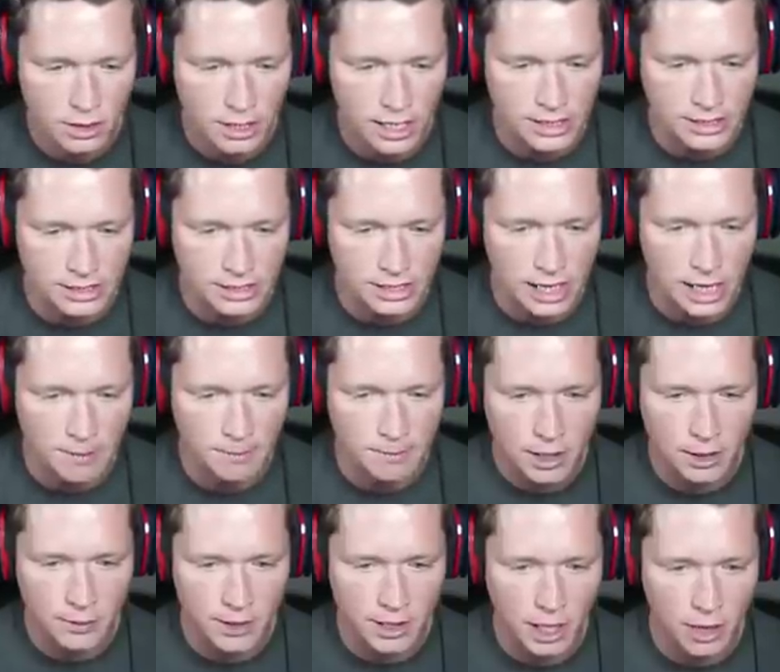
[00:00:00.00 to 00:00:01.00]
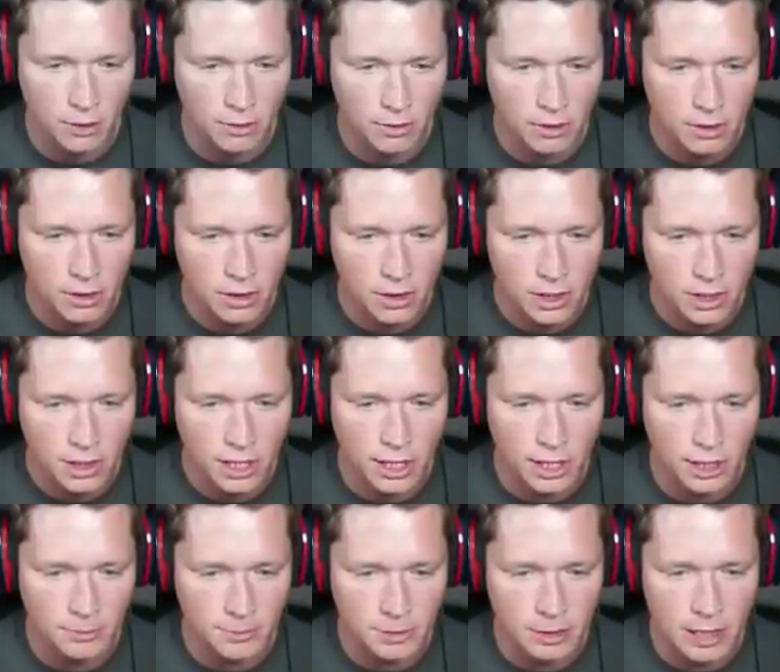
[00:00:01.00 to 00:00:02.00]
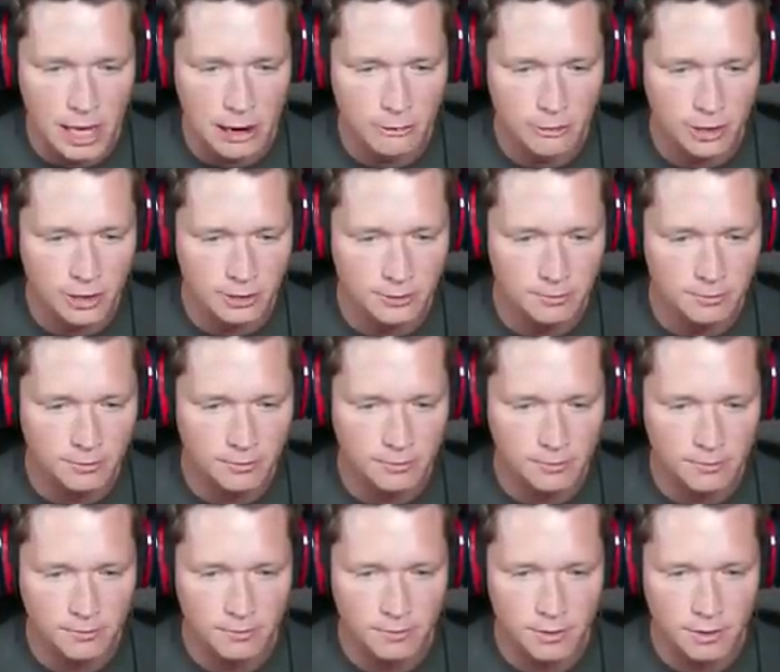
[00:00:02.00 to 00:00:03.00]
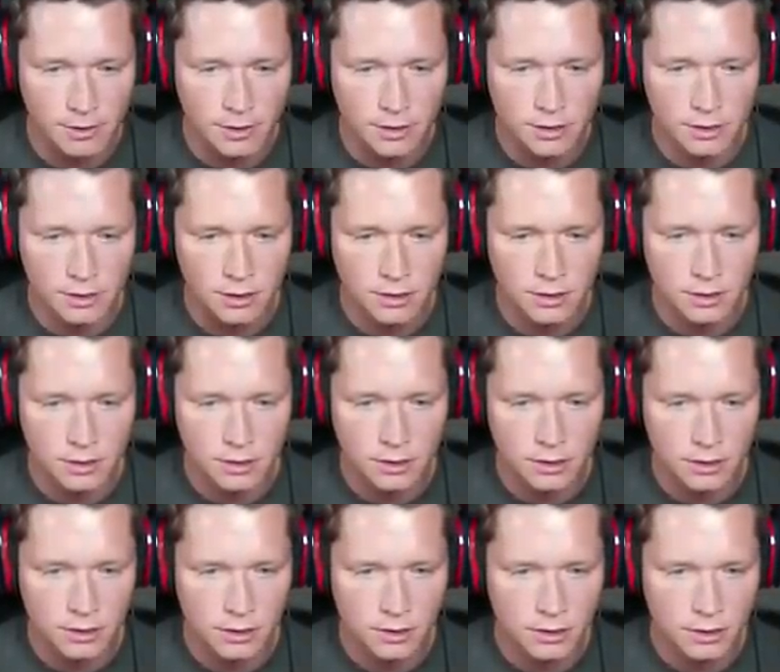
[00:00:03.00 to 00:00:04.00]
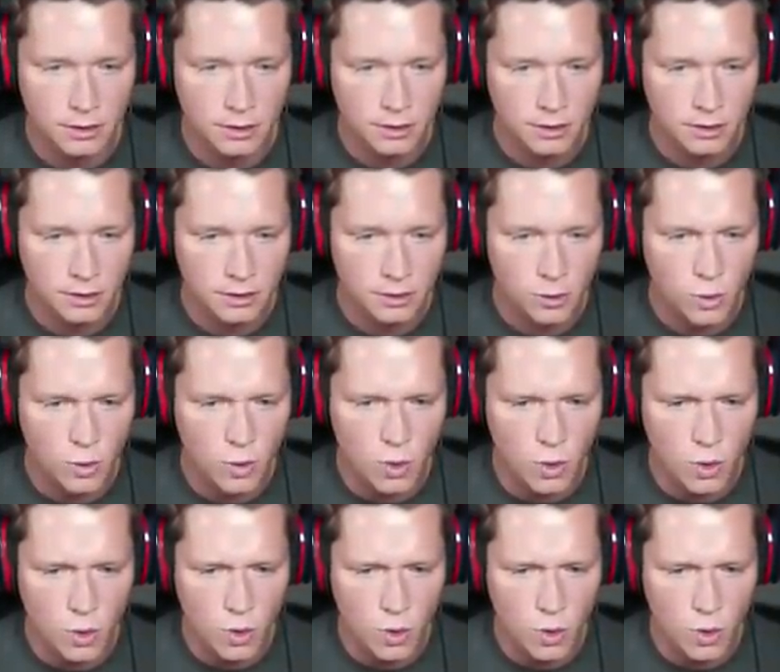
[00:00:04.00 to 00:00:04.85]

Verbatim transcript: Nice job. Here we go. Kick it up to Lowry. And it's Lowry penetrating.